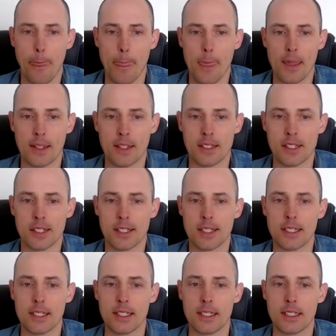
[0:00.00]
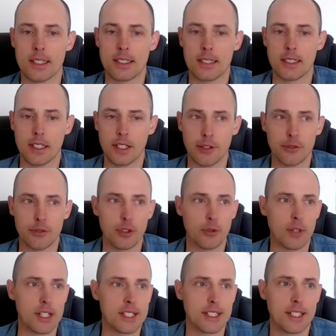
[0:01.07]
and see if you
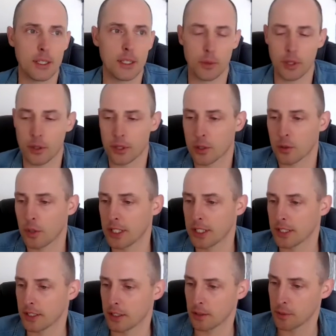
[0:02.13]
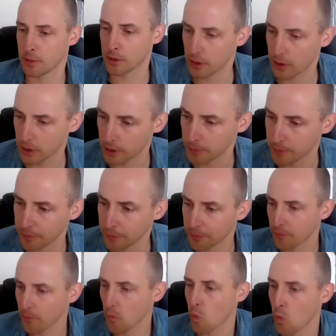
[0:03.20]
resonate with those questions. I'm sure
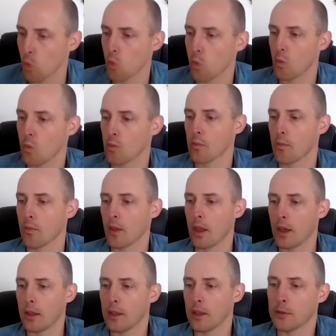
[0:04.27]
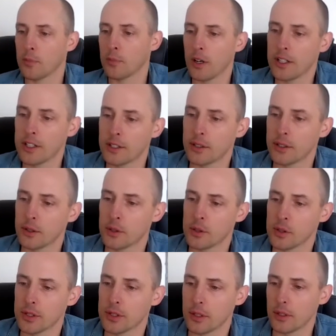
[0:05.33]
how they apply to you
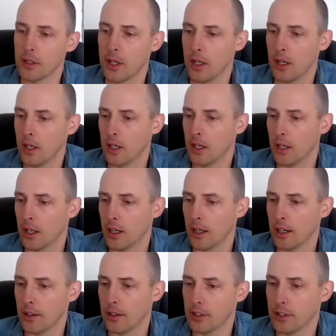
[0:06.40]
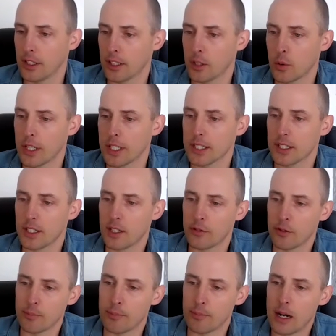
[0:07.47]
also. I have a question here
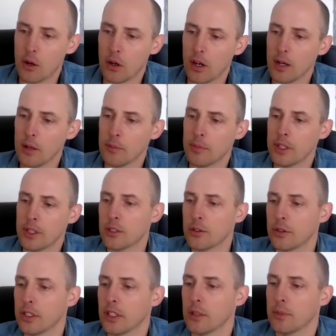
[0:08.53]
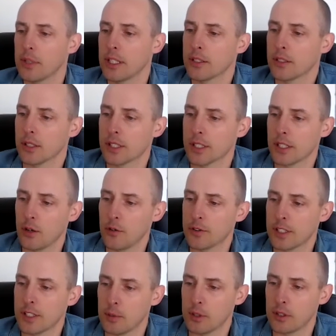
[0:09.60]
from Paula. Being triggered makes her
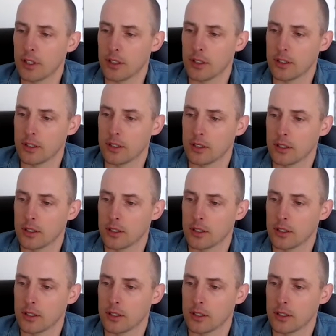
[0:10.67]
self-sabotage